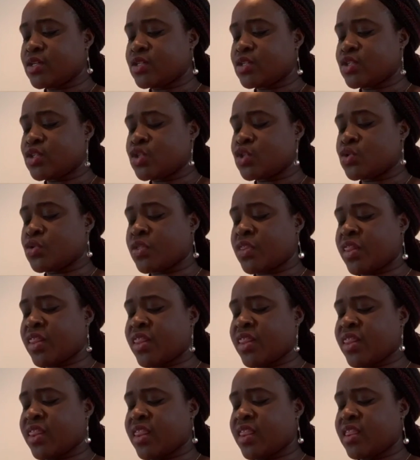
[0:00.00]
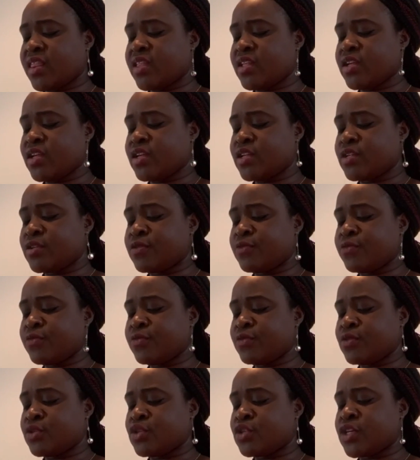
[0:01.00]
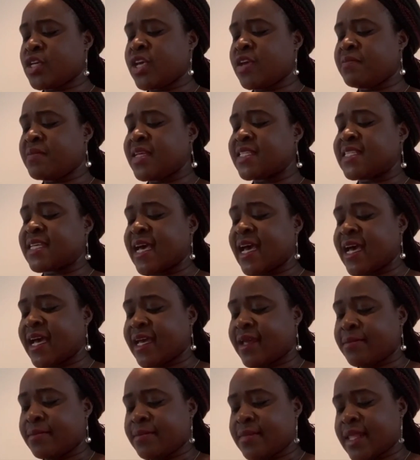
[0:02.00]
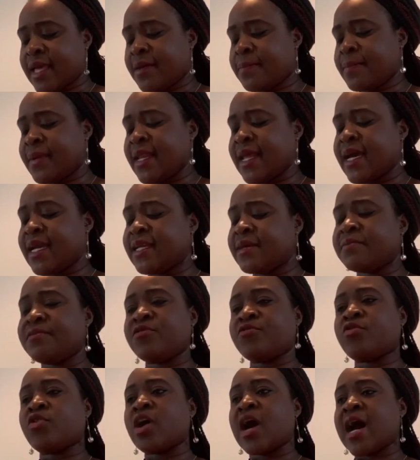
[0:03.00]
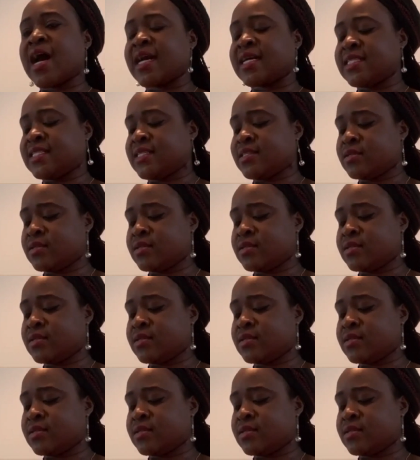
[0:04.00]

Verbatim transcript: to to give me time, like planning before acting.